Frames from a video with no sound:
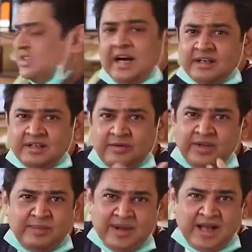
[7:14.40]
started
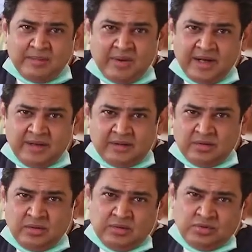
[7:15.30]
way back
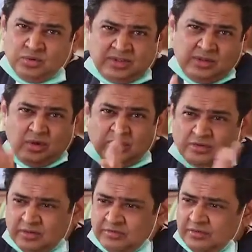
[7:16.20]
by using
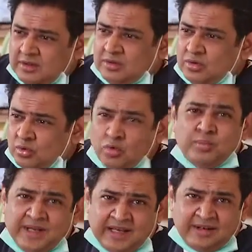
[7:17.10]
lots of crude
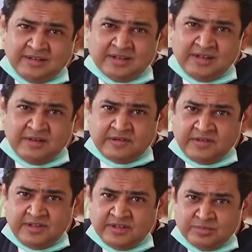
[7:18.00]
mechanics
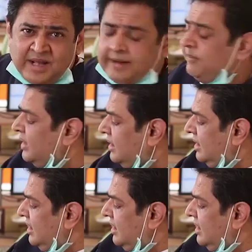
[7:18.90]
150 years back.